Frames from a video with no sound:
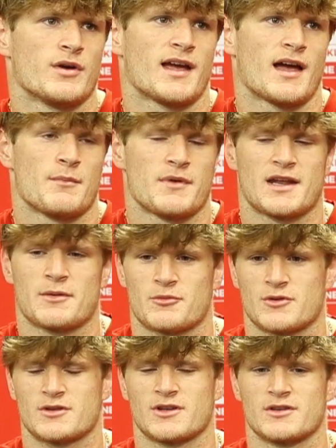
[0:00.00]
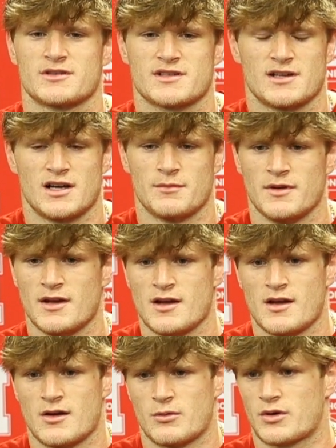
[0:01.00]
Oh, yeah, me and him are real close.
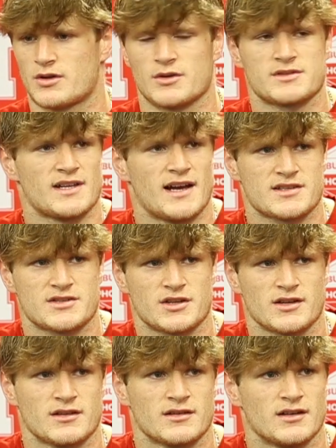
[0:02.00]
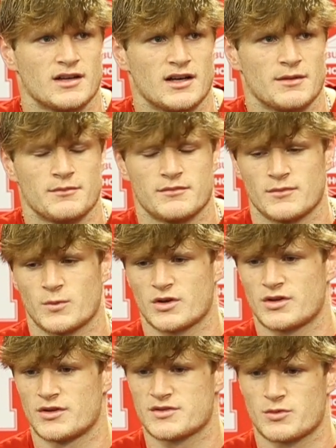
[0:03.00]
We were close last year.
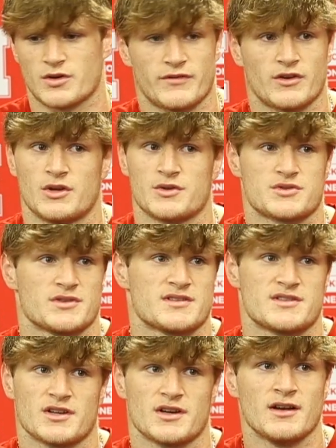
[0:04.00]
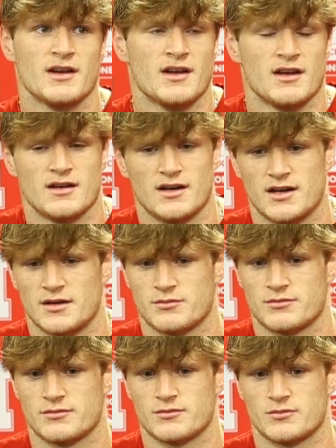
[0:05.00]
We're even closer this year.
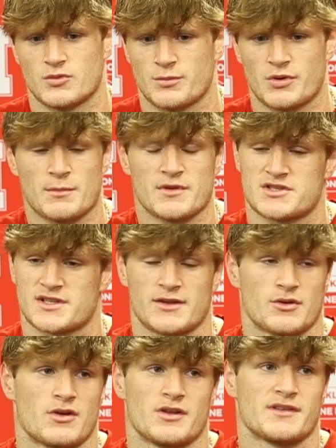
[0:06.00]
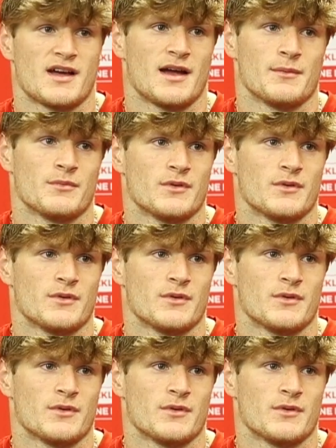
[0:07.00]
We're pretty much together all the time.